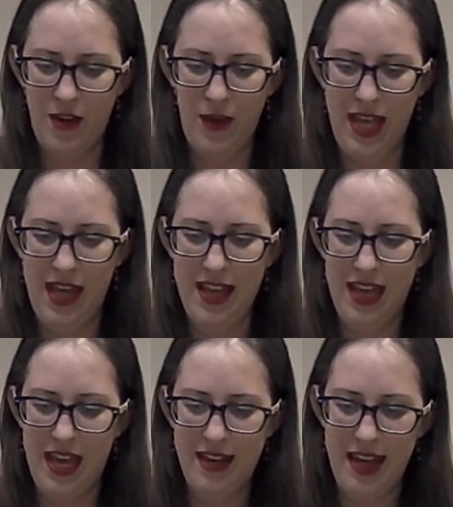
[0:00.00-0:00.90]

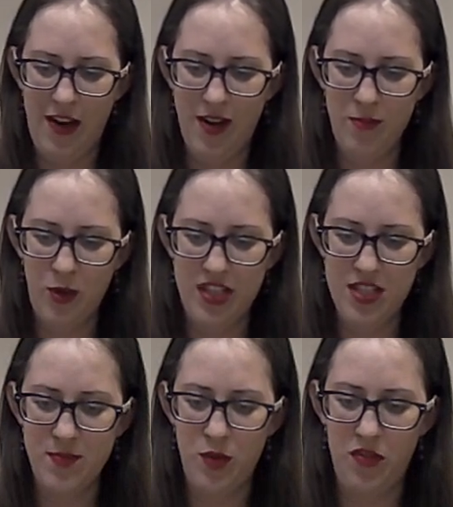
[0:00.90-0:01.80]
Okay, and now I'm
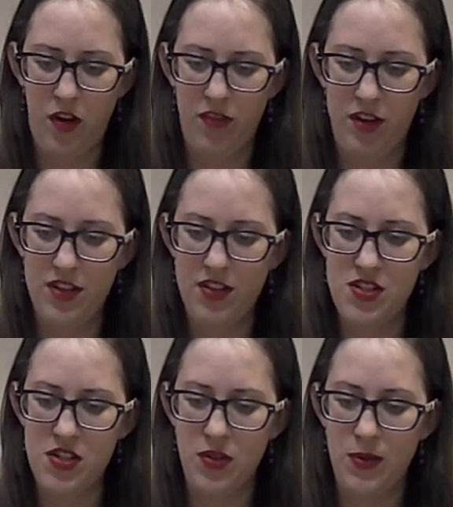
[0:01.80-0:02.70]
going to move over
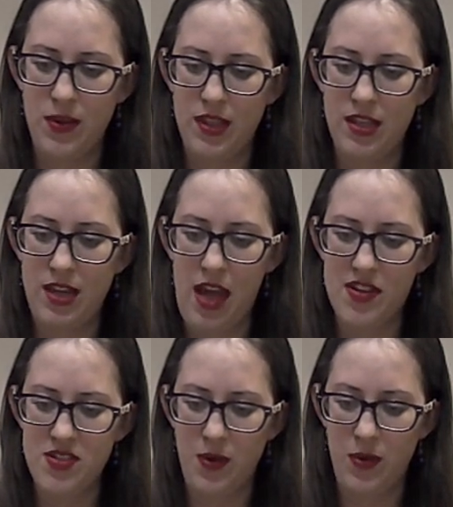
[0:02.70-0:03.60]
to the
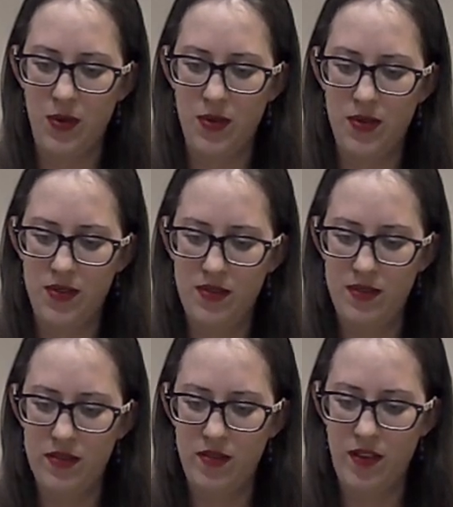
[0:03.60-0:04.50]
next hole.
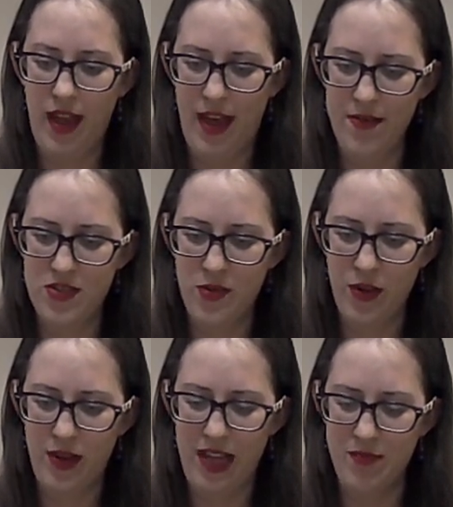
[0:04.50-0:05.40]
Okay,
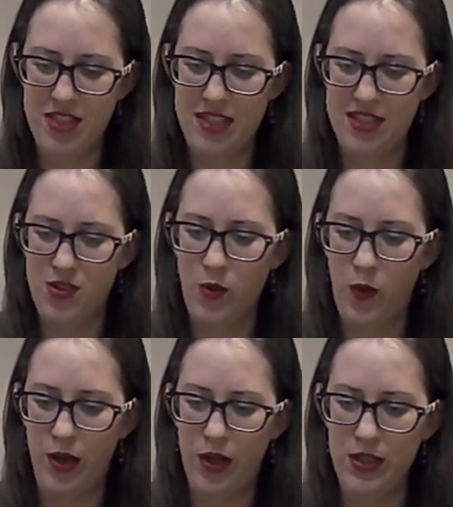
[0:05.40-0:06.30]
so we're going up to this
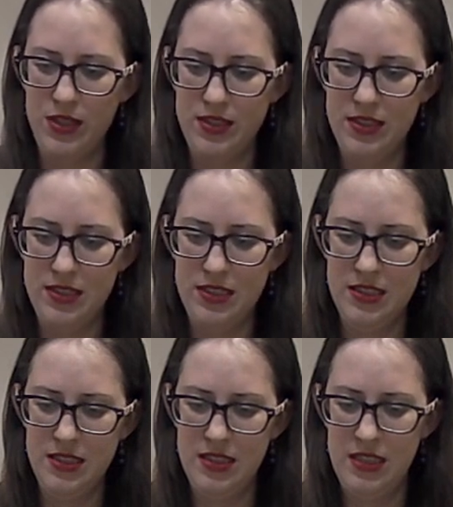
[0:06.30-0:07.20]
corner.
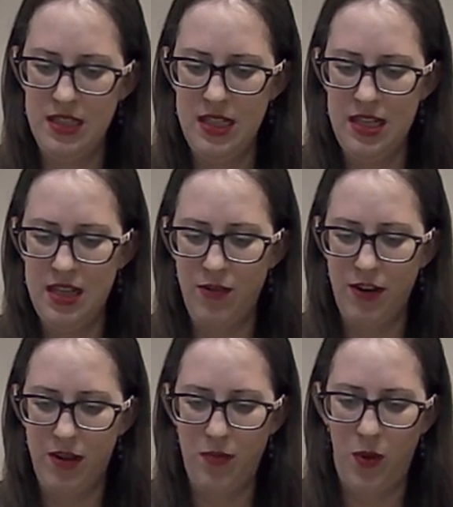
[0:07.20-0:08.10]

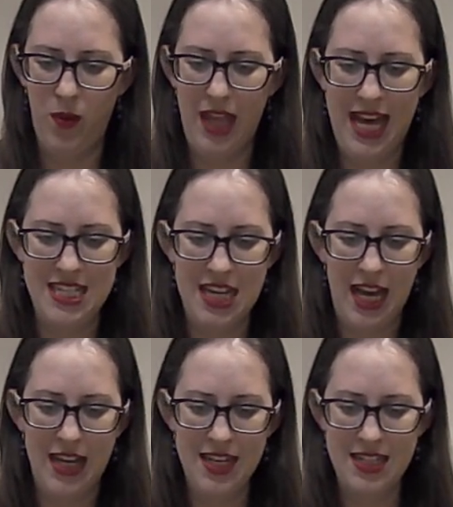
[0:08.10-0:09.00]
We're going to pull that
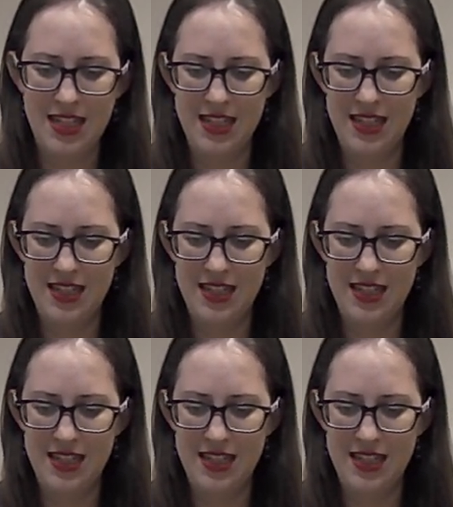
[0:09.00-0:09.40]
tight.